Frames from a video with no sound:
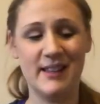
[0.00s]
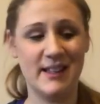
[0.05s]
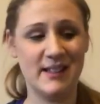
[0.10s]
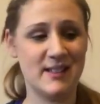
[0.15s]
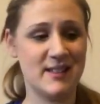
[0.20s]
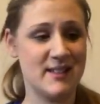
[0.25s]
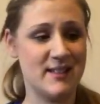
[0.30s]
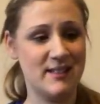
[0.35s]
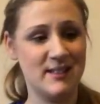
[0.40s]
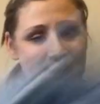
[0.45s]

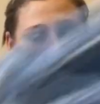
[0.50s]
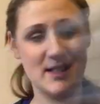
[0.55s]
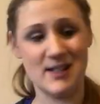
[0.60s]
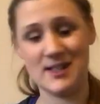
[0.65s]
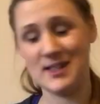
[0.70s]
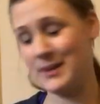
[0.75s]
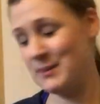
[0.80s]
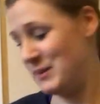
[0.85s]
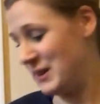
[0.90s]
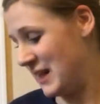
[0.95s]
That's
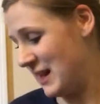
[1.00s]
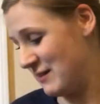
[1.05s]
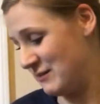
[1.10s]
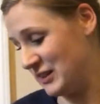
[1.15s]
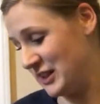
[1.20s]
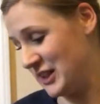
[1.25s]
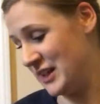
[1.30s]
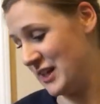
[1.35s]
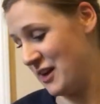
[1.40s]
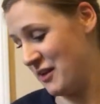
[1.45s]
just something
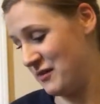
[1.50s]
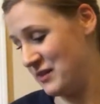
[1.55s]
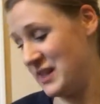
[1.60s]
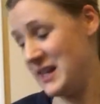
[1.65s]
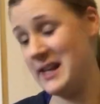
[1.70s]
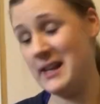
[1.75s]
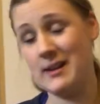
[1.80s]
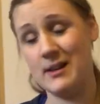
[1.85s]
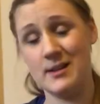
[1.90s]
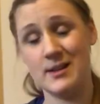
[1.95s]
I've learned over
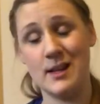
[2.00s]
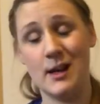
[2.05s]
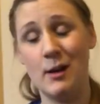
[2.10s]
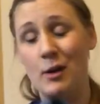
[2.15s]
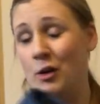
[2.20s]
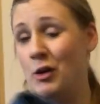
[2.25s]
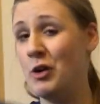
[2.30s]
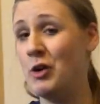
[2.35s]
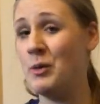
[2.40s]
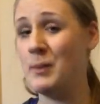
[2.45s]
the years.
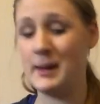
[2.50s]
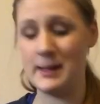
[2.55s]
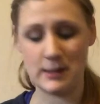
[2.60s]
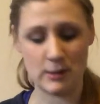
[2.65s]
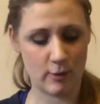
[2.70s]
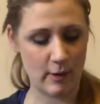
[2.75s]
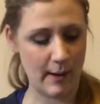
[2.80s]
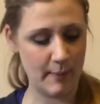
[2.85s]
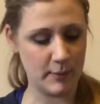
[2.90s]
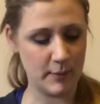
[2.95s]
I
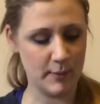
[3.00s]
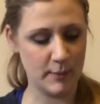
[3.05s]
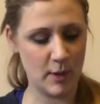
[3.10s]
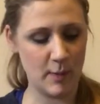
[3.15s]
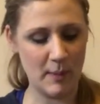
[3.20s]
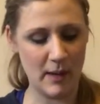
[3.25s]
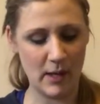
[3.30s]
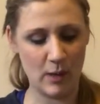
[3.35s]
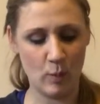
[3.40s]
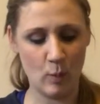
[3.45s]
always grab them
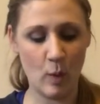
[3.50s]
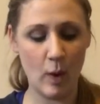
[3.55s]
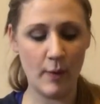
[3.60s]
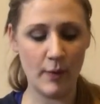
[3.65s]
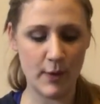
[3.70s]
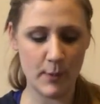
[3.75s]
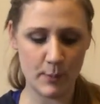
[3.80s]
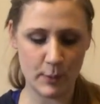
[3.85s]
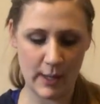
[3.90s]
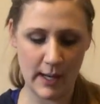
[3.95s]
no matter
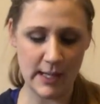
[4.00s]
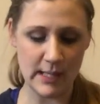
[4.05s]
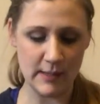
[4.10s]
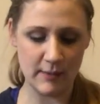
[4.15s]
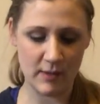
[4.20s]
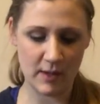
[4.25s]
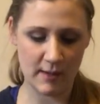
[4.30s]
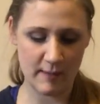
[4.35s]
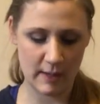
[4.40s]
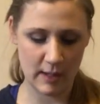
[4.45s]
what the
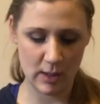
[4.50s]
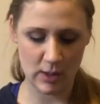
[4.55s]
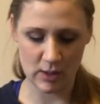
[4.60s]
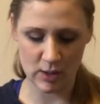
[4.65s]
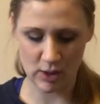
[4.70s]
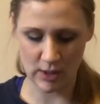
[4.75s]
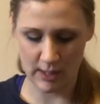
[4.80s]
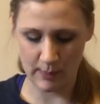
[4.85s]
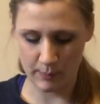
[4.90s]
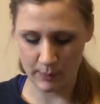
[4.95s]
brand if they're in
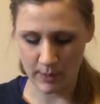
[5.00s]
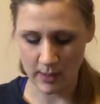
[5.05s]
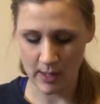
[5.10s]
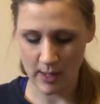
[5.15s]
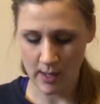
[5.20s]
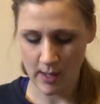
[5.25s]
good shape.